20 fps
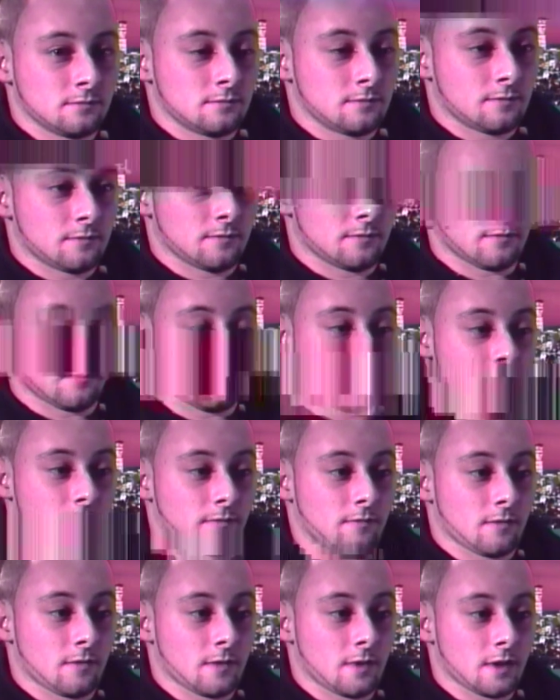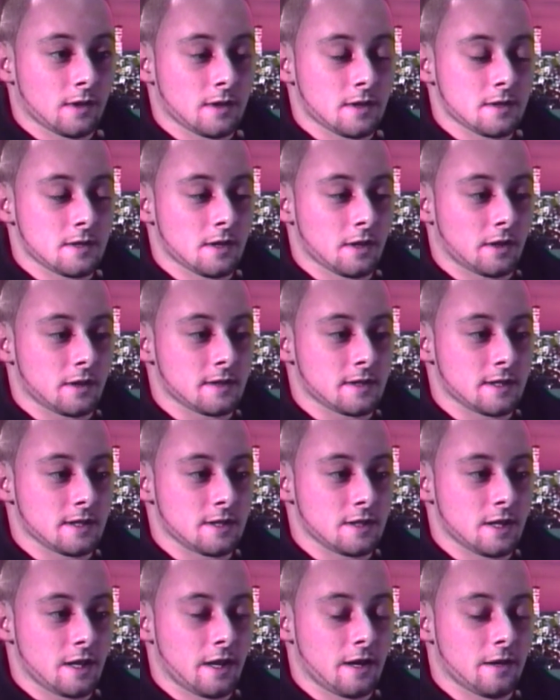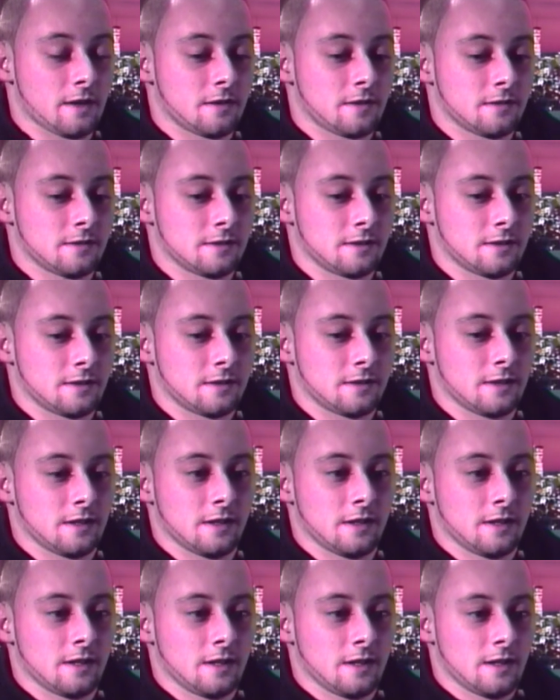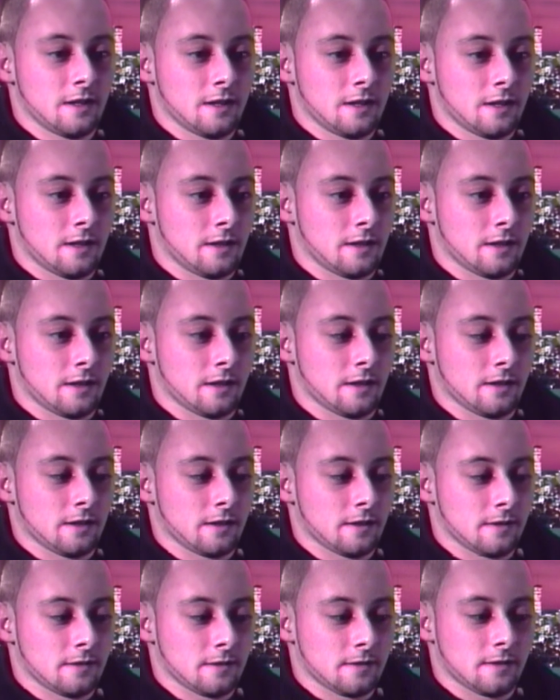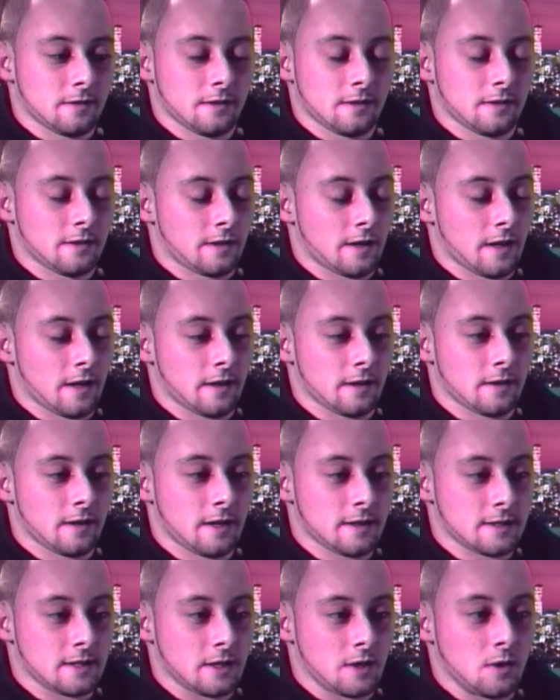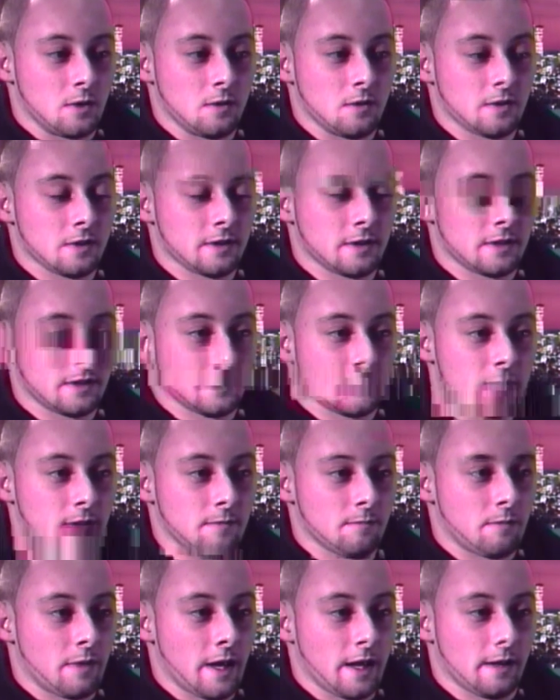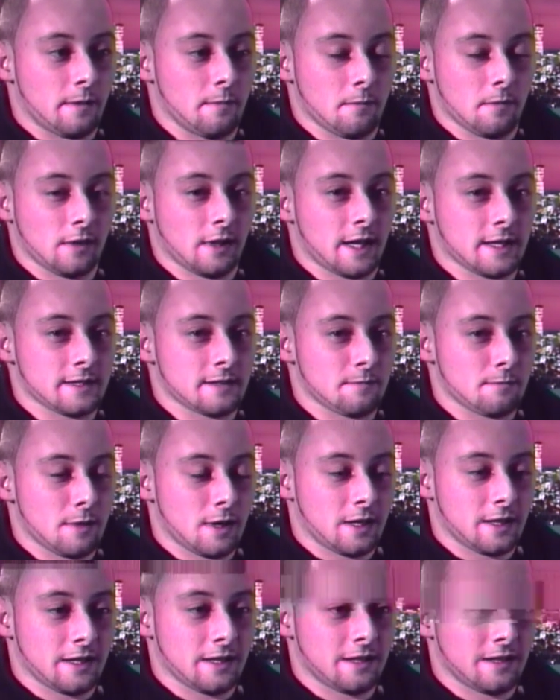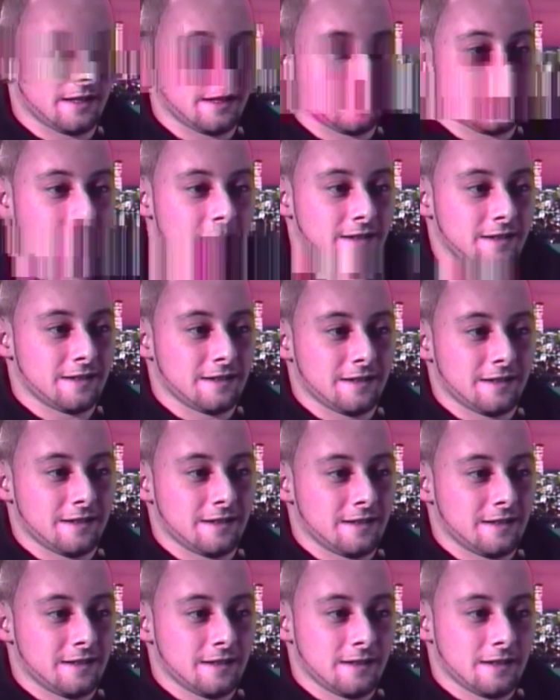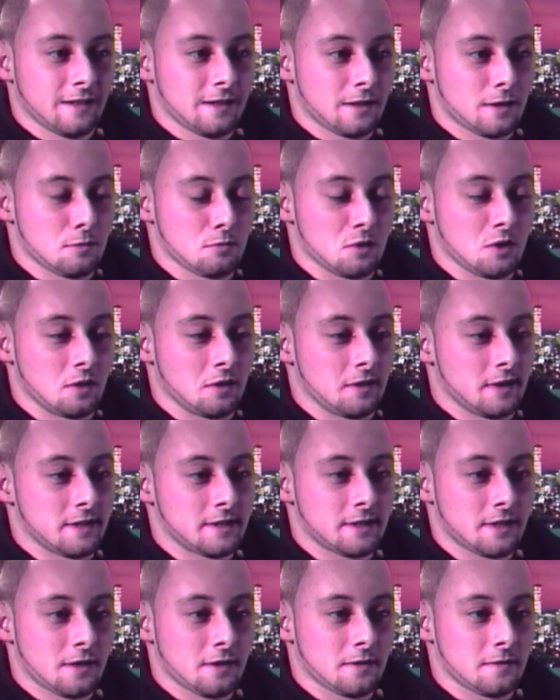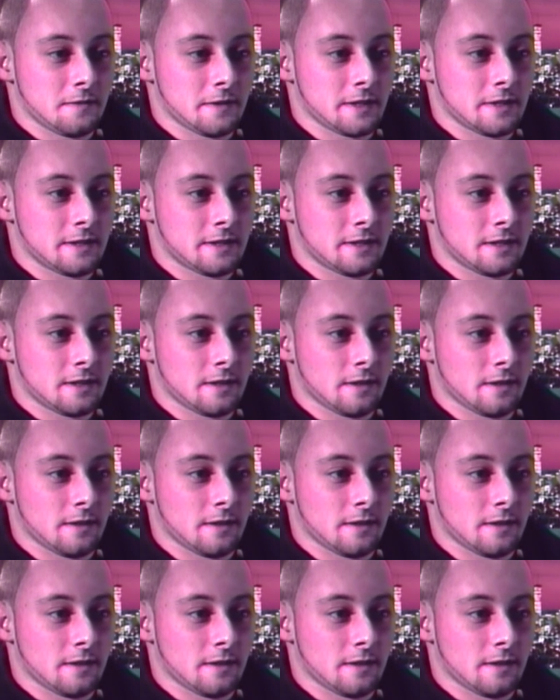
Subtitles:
It took us to jail, and lots of court, paying lots of money, community service,